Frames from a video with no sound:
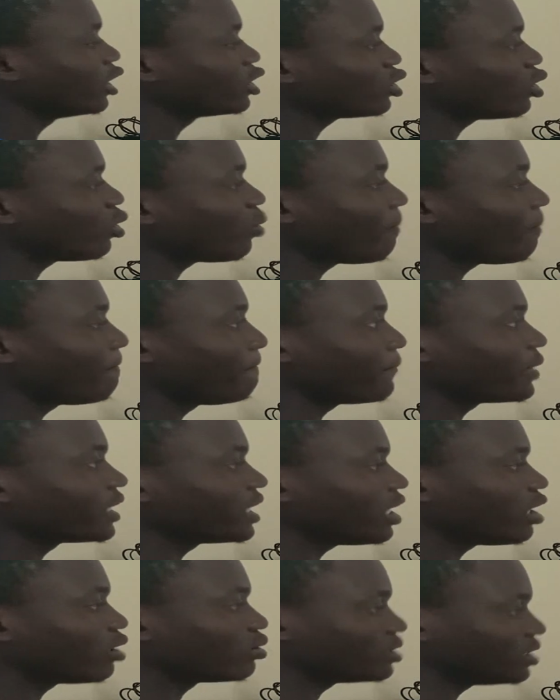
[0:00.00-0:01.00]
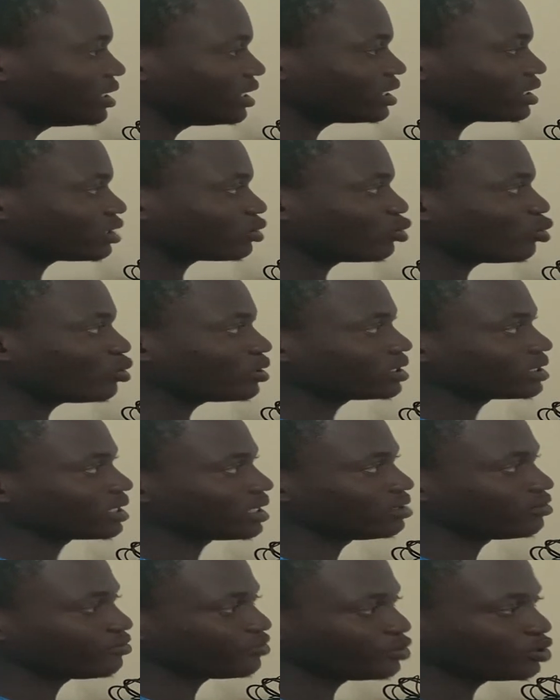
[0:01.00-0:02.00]
So now this good is
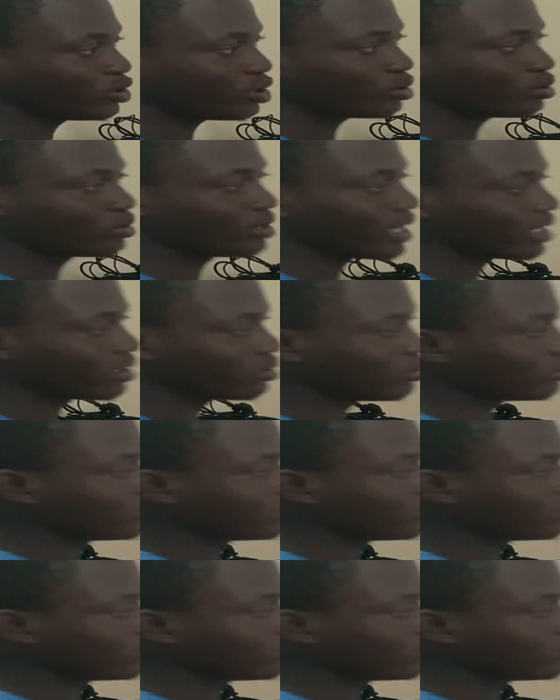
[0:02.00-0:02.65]
an inferior good, like